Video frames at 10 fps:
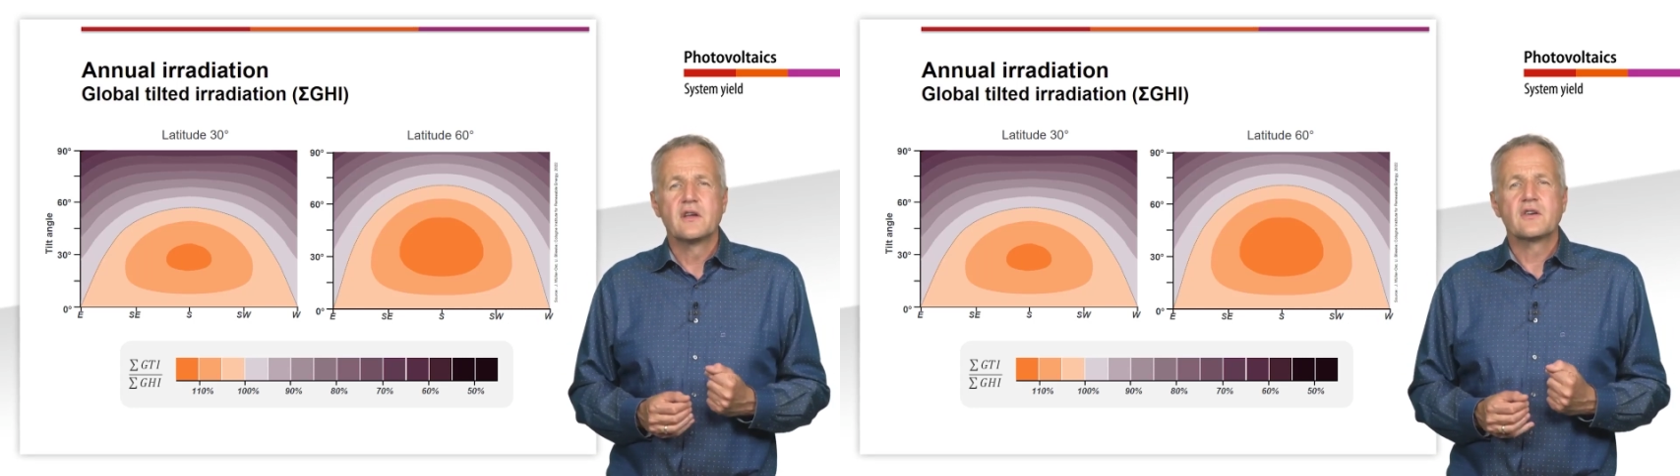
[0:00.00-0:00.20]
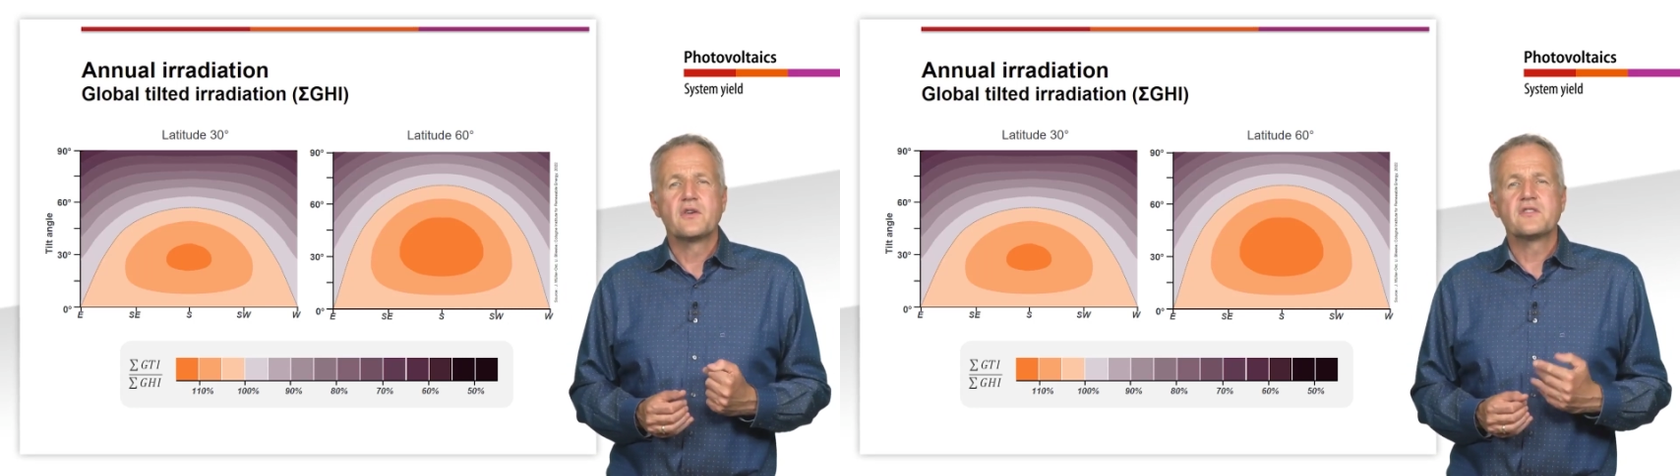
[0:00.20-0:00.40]

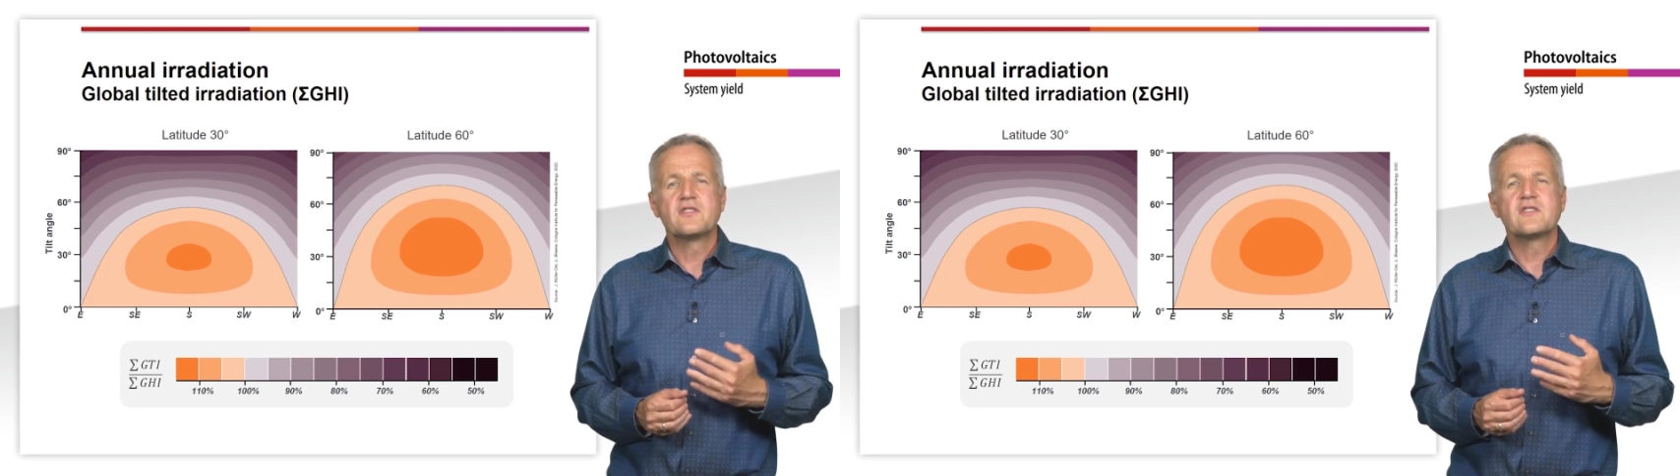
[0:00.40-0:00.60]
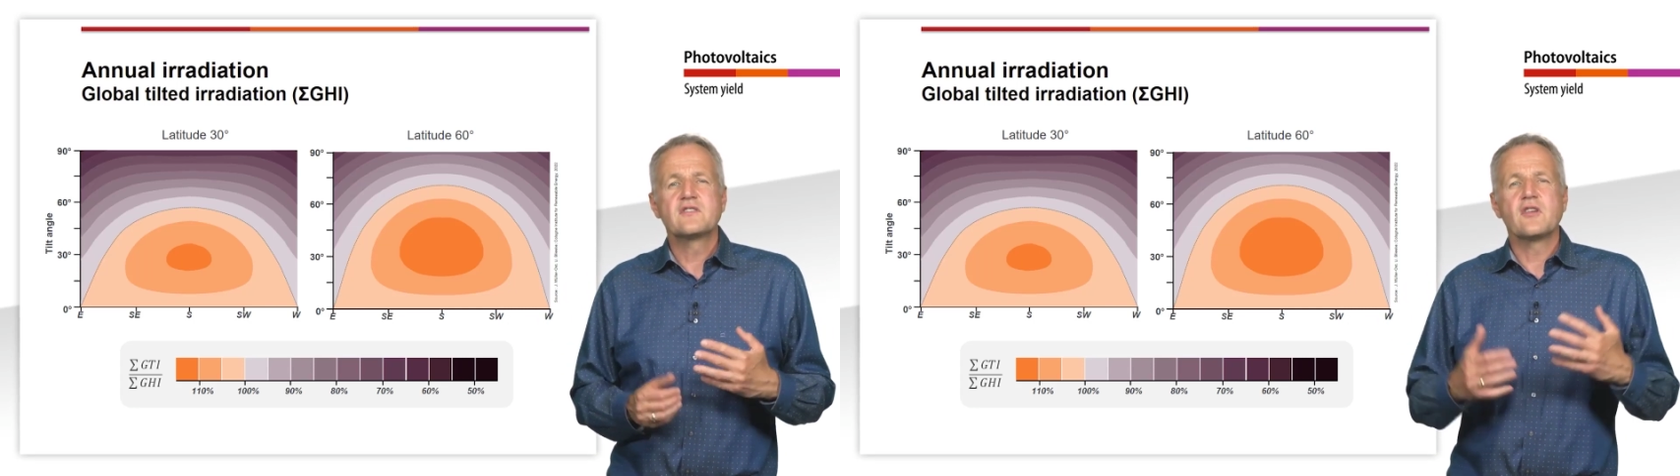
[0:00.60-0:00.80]

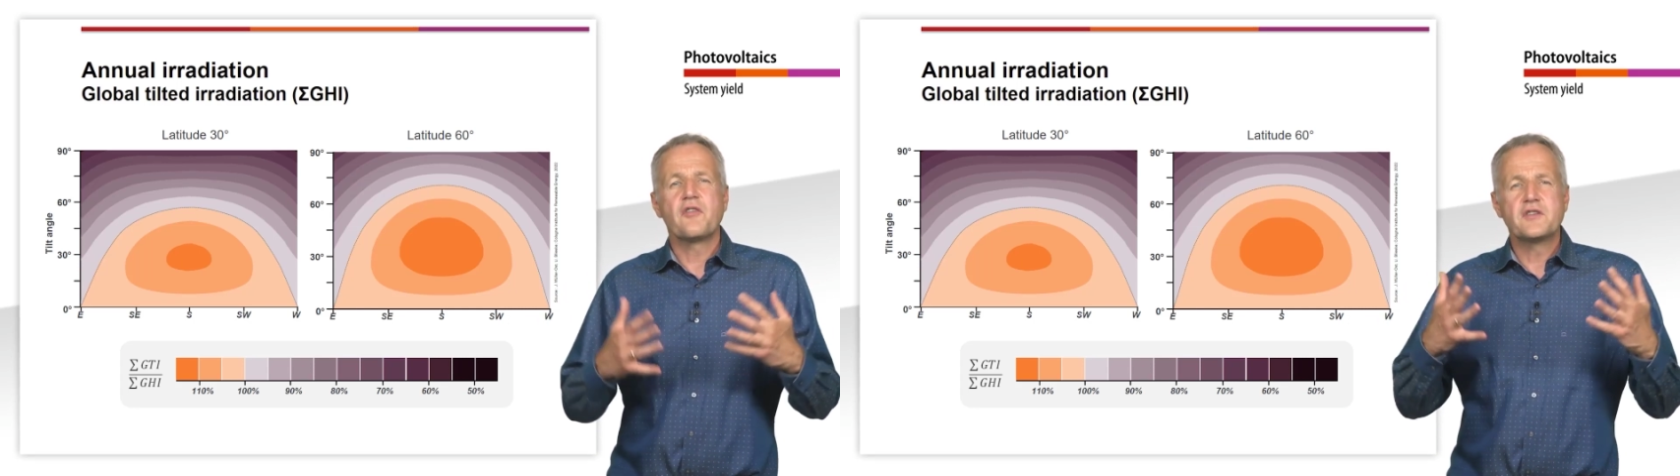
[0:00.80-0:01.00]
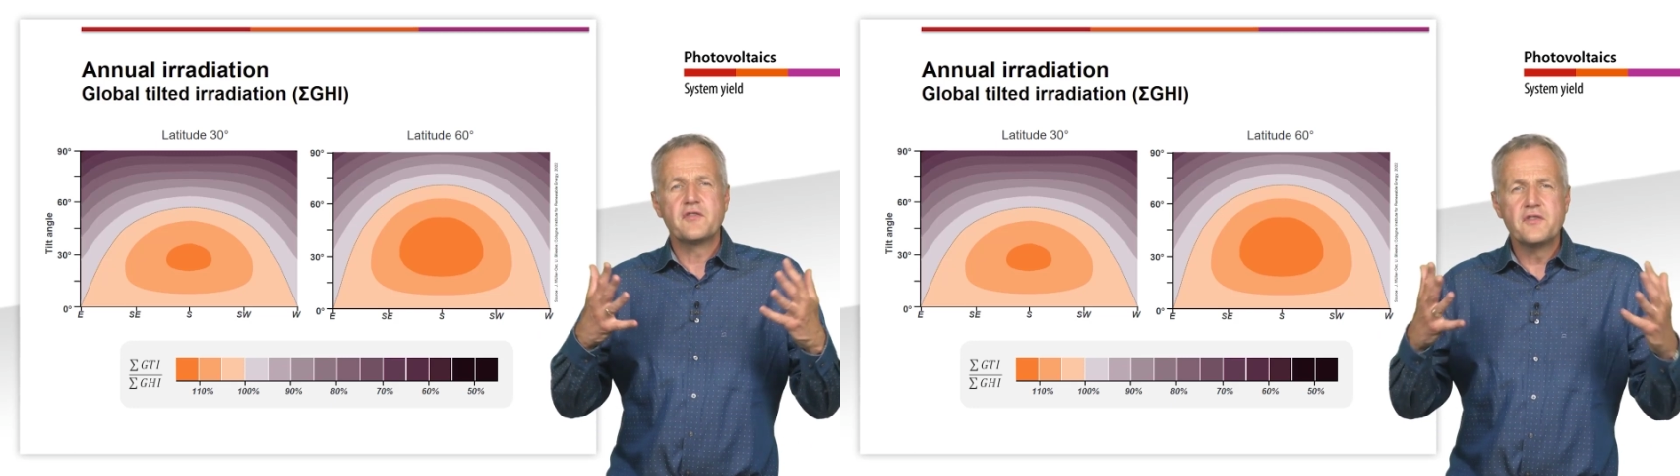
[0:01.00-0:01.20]
consists
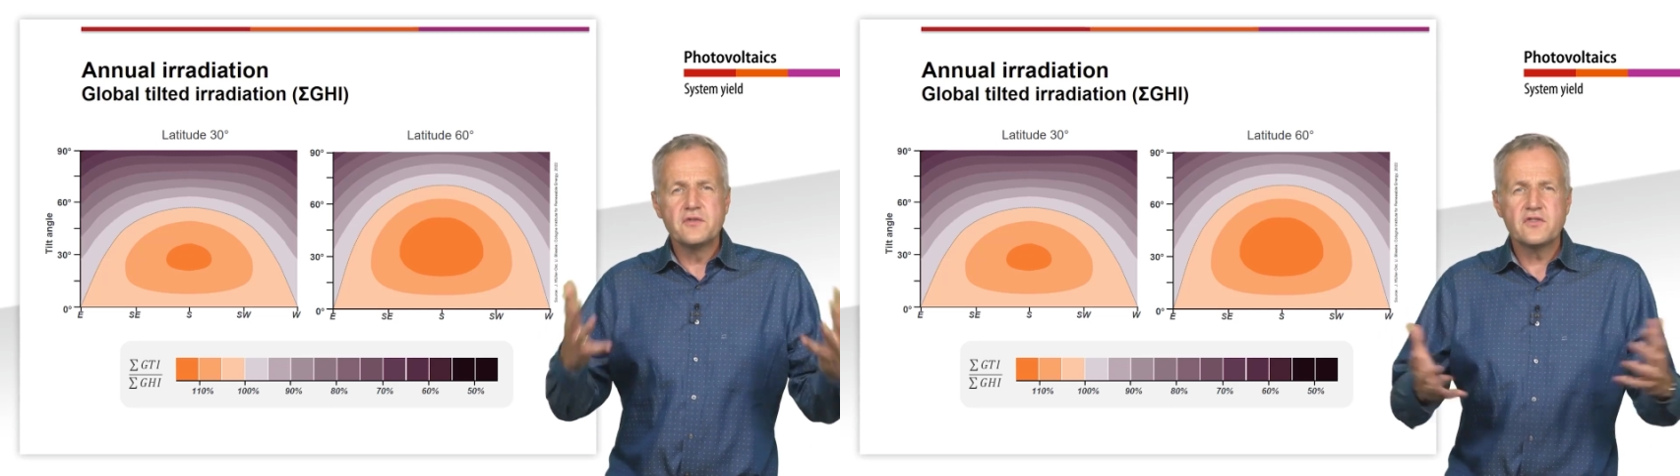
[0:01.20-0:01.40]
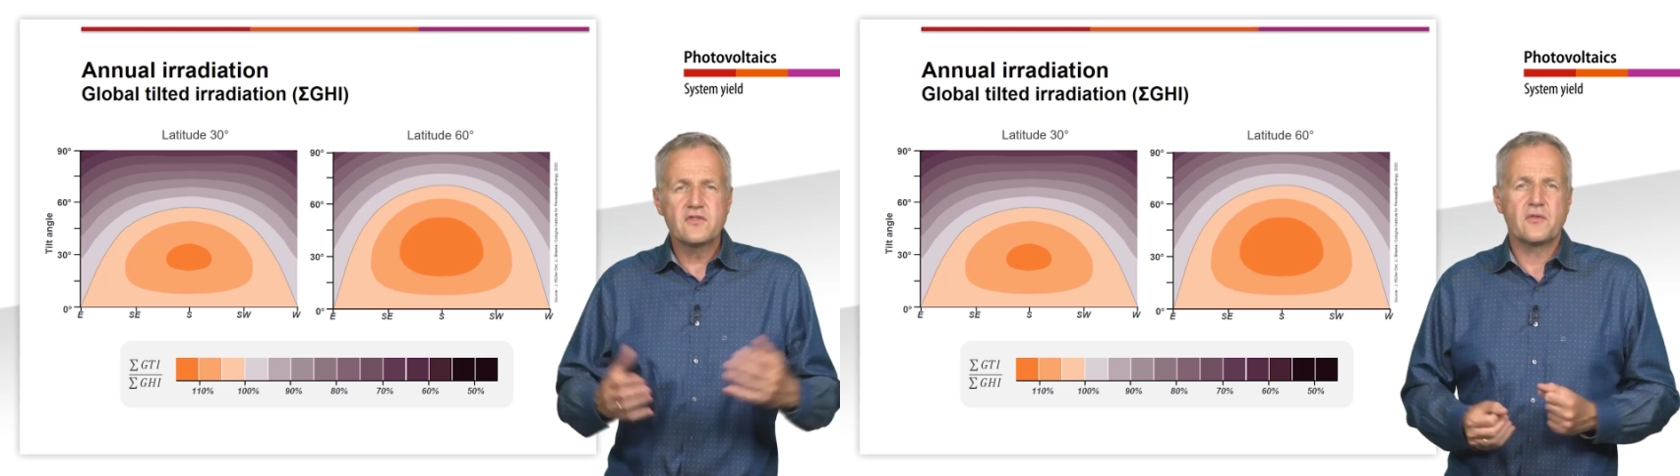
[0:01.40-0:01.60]
of
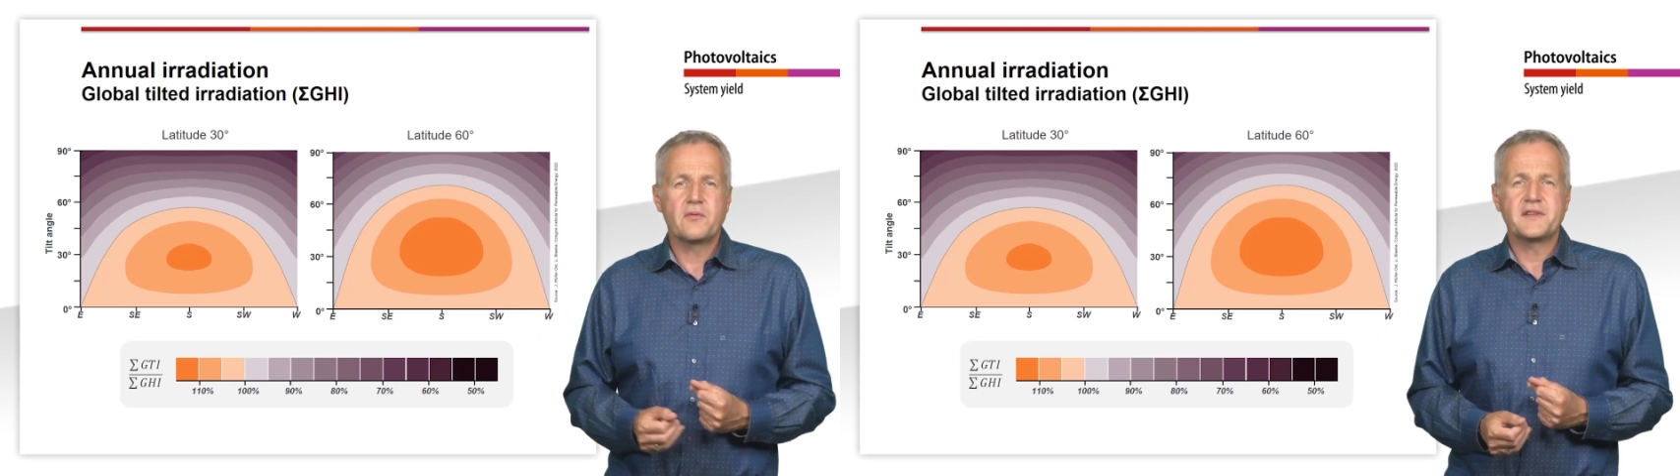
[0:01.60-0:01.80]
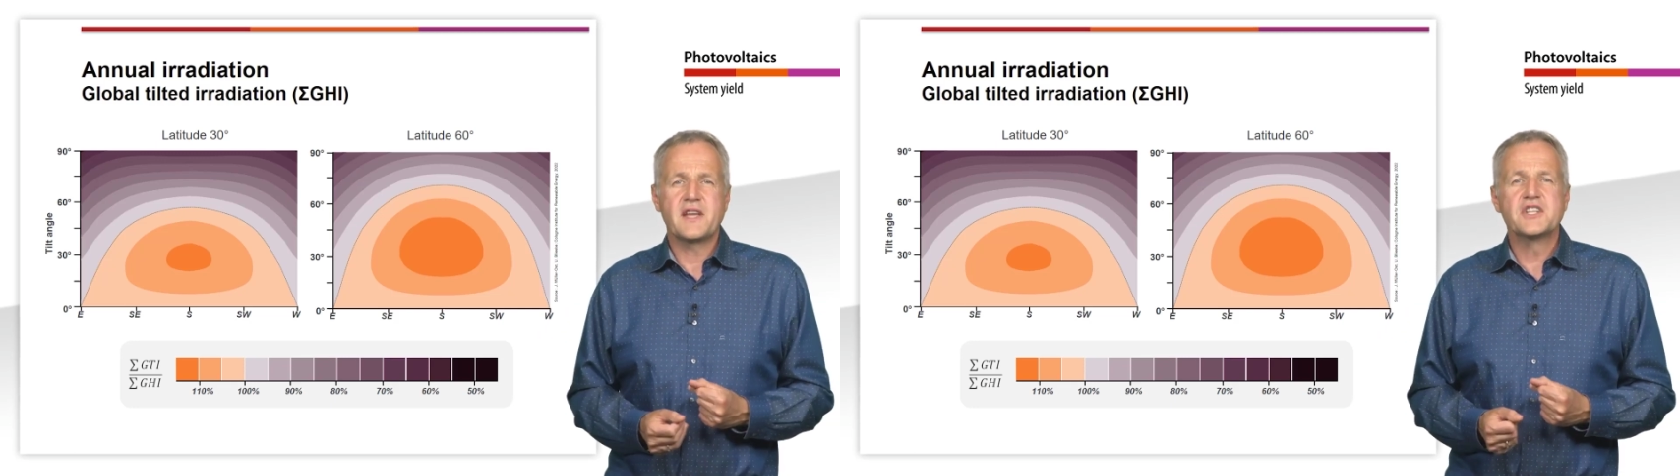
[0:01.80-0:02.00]
diffuse
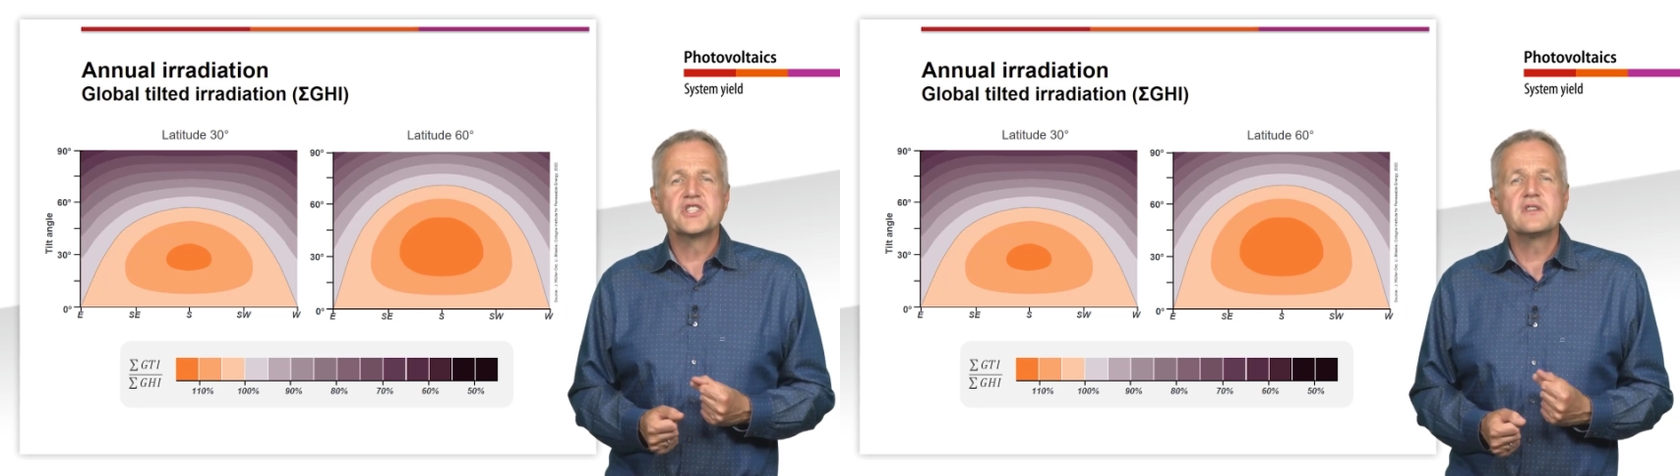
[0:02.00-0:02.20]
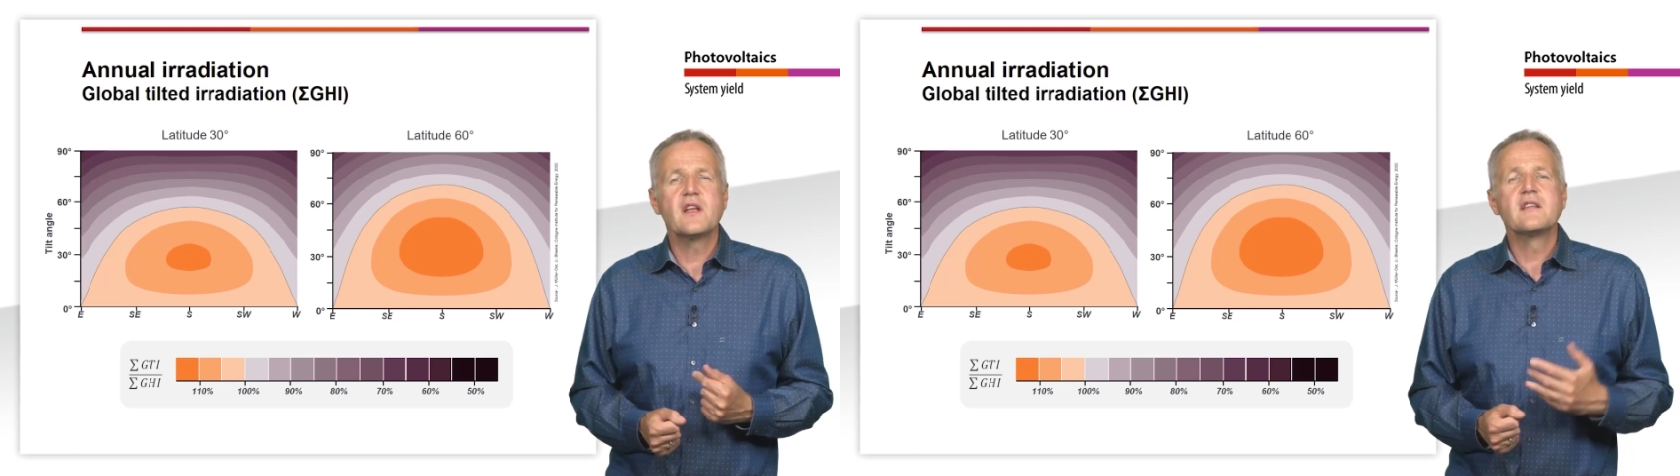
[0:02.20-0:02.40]
radiation,